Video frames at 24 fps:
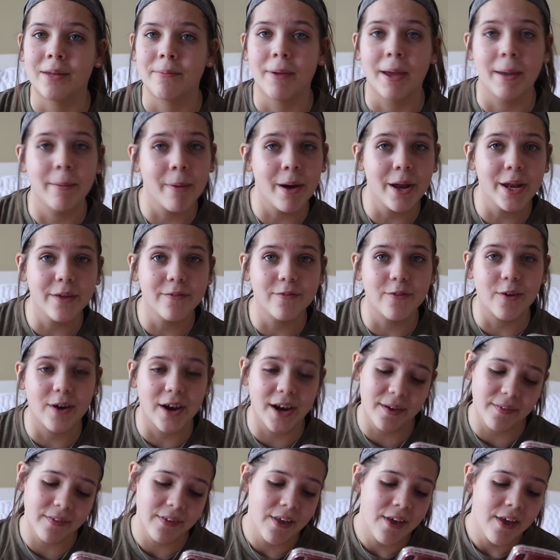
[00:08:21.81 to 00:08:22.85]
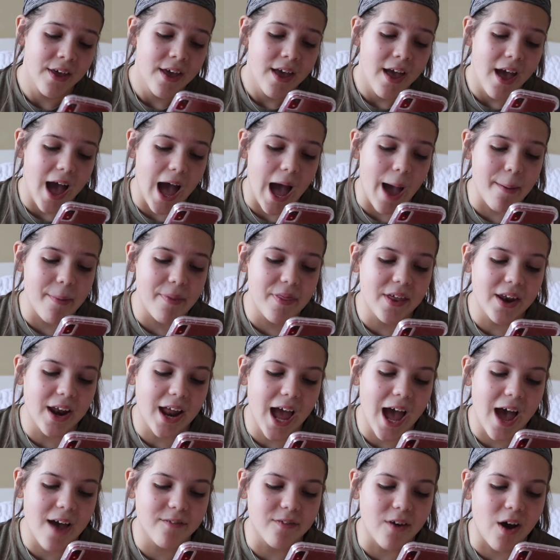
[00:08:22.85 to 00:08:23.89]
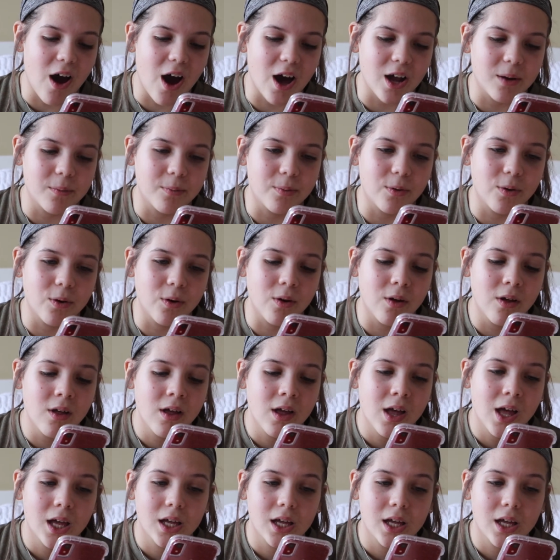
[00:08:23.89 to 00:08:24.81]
to pay money for it. And then I have Audible.